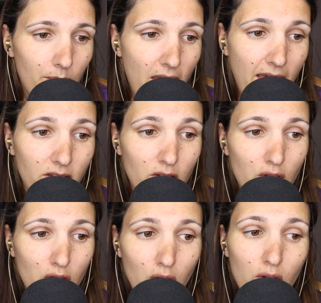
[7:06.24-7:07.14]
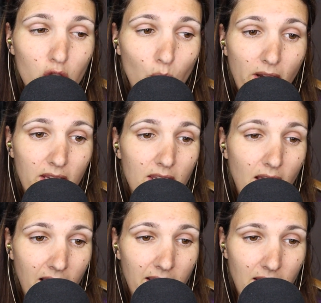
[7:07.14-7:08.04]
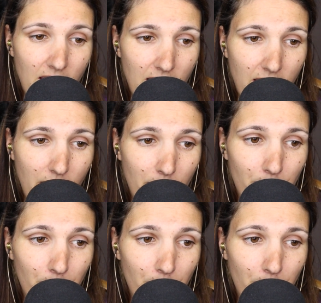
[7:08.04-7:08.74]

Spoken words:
at 2:29 a.m.,